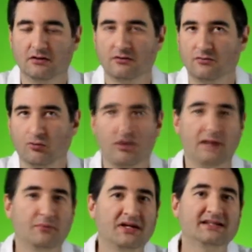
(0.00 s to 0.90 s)
the
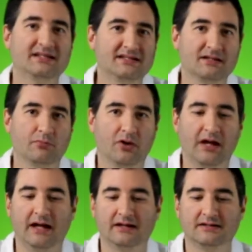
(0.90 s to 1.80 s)
right pieces in
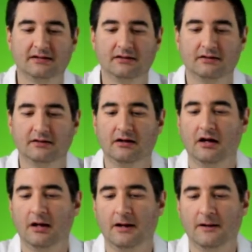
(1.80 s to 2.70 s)
play.
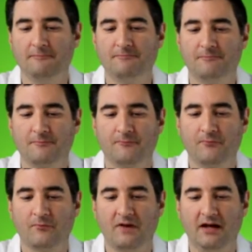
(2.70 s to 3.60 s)
Um,
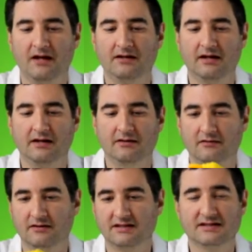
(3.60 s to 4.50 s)
and then
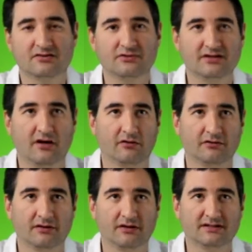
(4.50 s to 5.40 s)
this is the result.
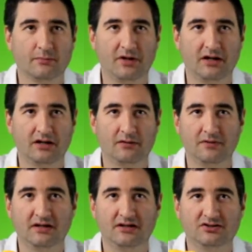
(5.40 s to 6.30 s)
It's a
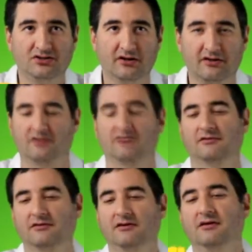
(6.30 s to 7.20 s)
baby shark.
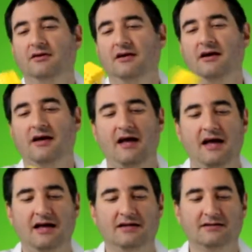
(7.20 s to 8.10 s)

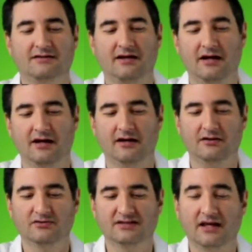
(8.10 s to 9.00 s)
And uh,
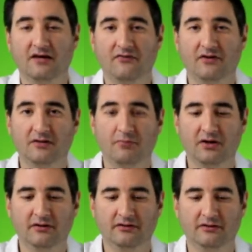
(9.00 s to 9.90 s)
it was a lot of fun to
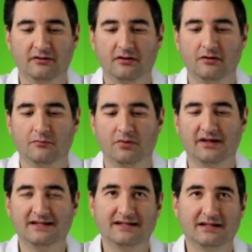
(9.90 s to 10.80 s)
build, but
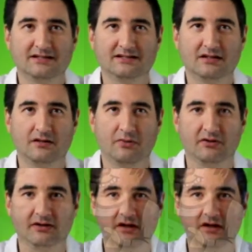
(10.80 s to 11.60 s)
let's get into the building of